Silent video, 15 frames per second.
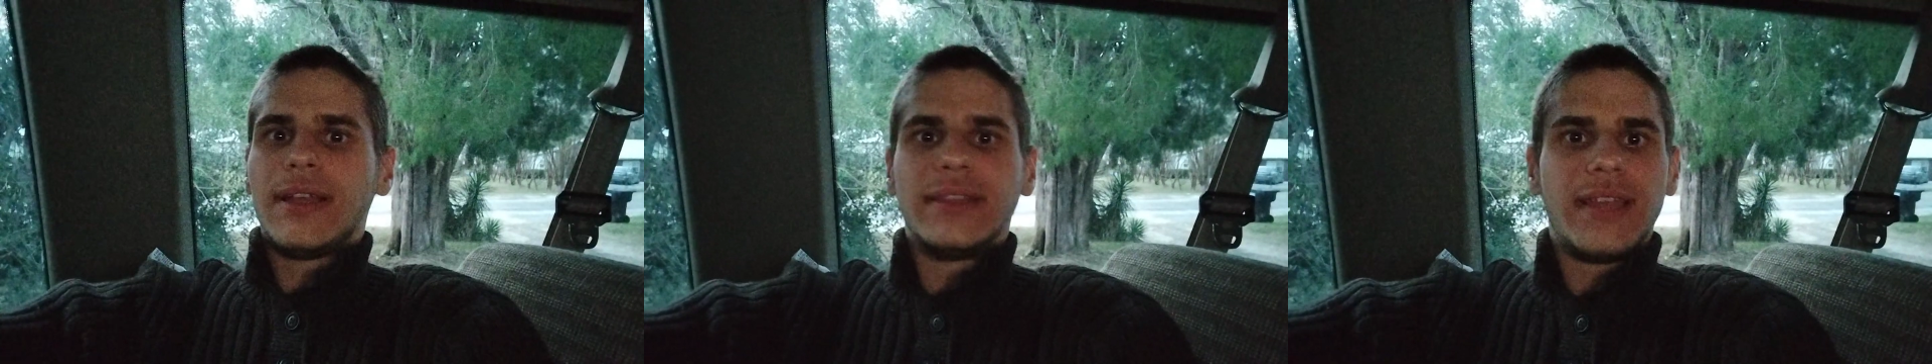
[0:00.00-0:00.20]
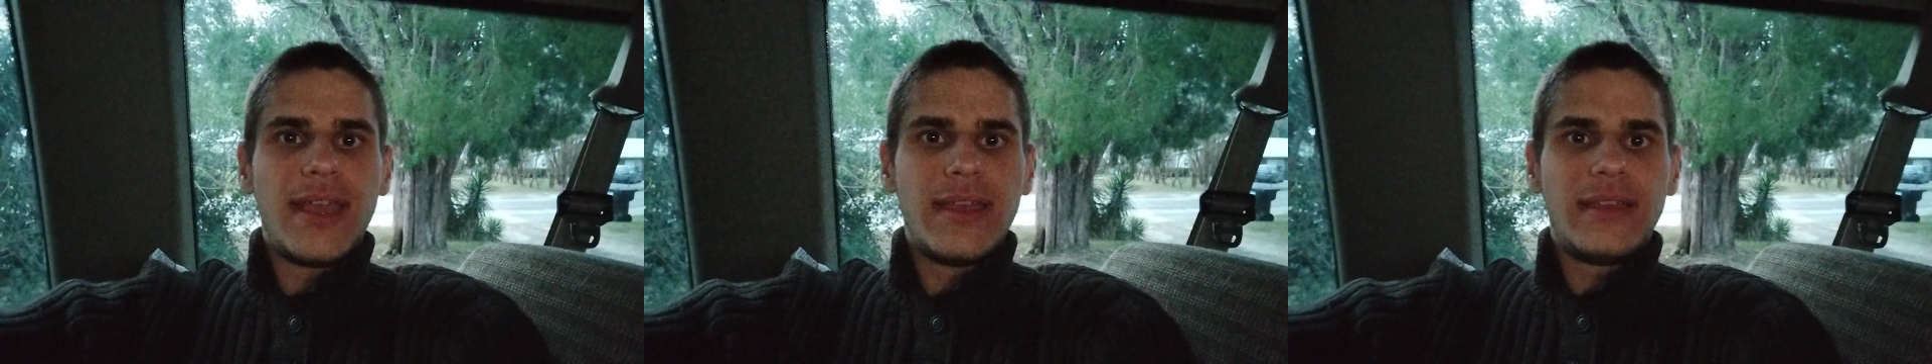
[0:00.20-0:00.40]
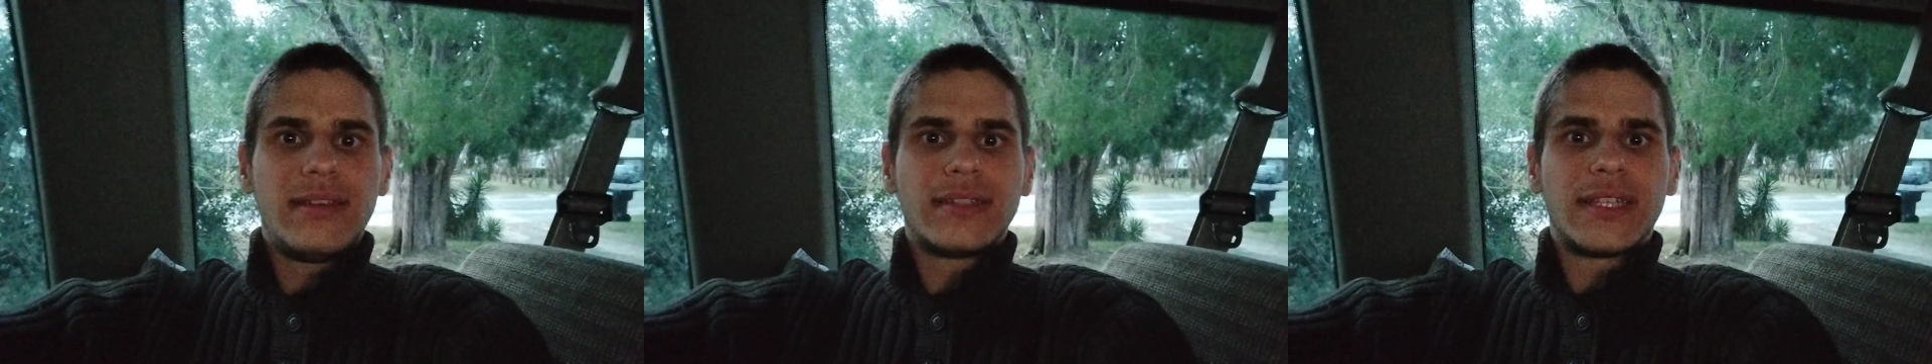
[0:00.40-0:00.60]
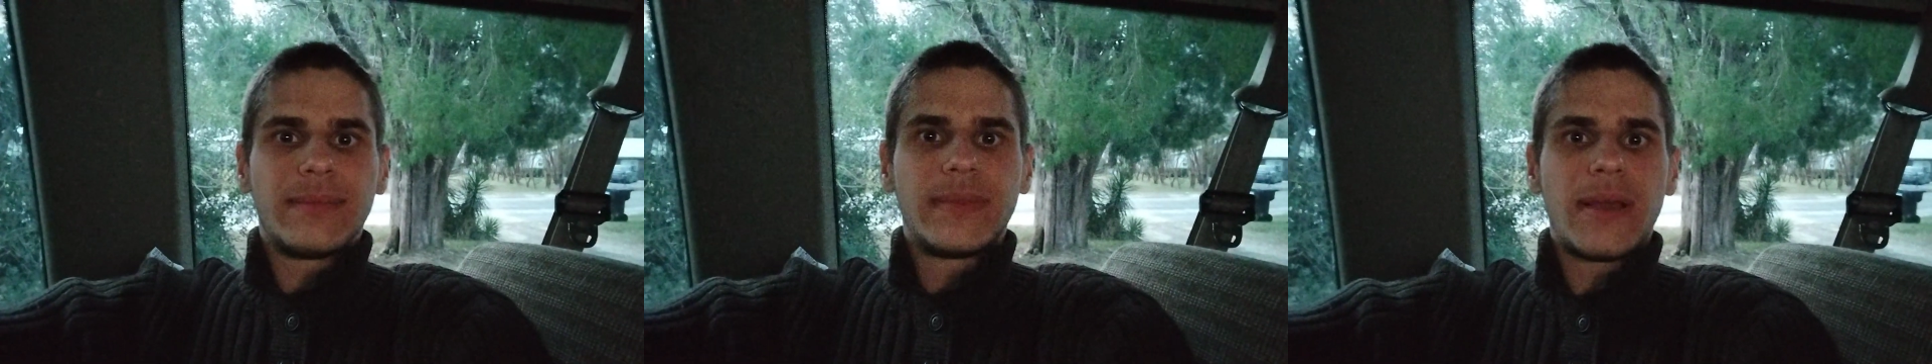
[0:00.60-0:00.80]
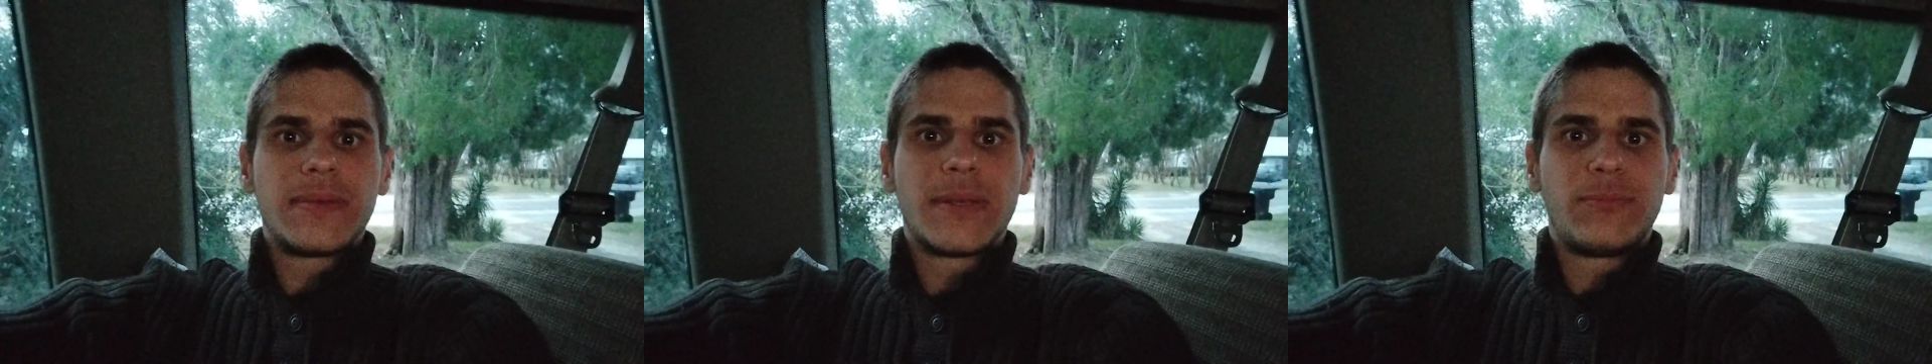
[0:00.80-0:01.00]
and they
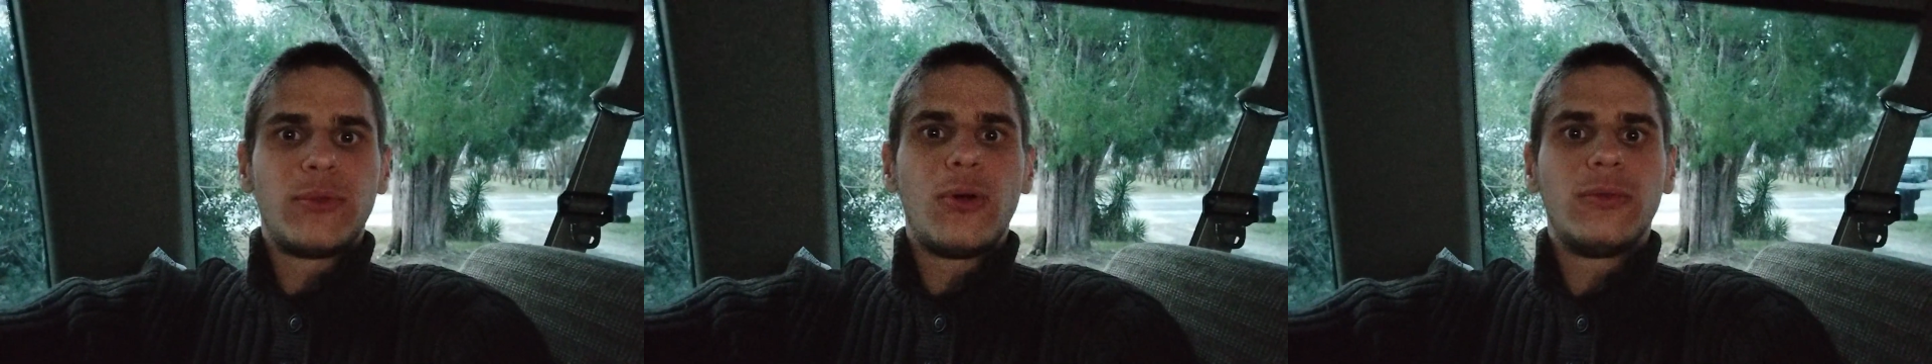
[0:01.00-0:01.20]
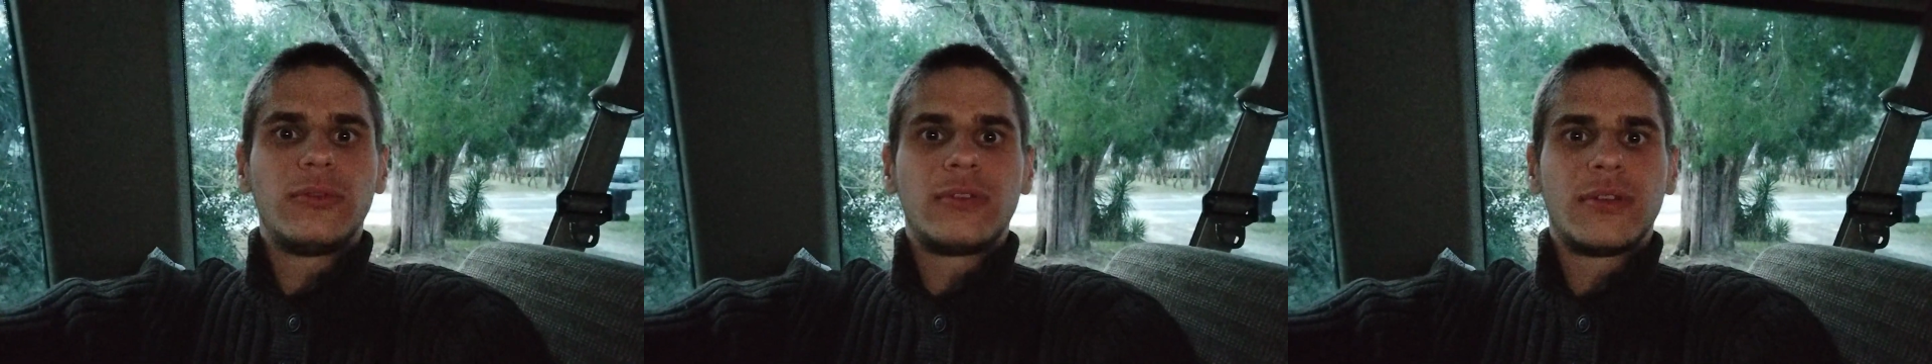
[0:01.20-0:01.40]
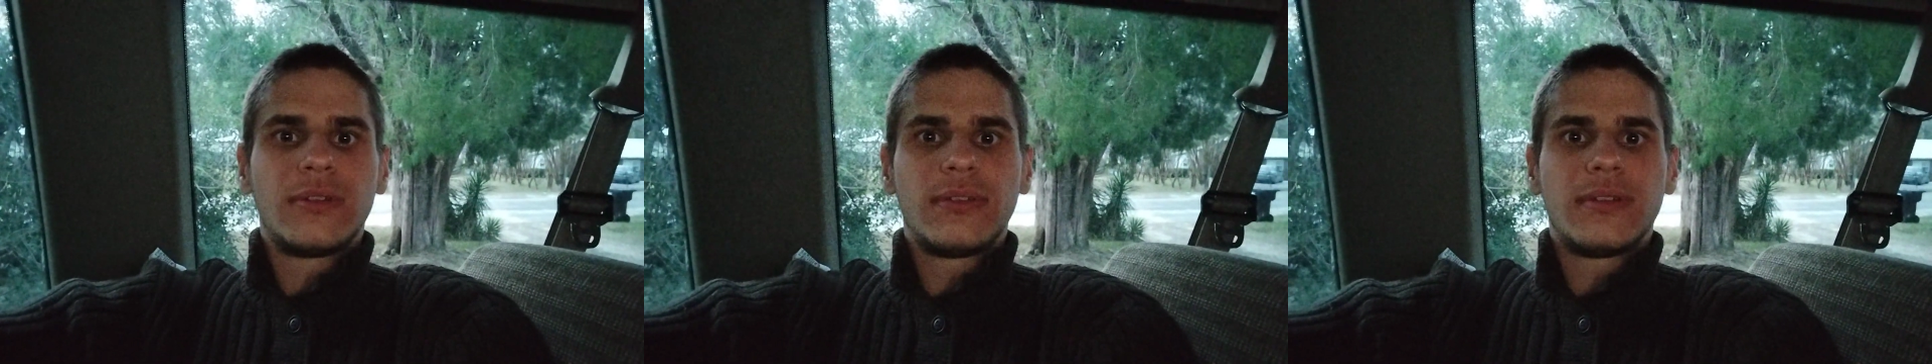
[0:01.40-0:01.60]
sometimes upload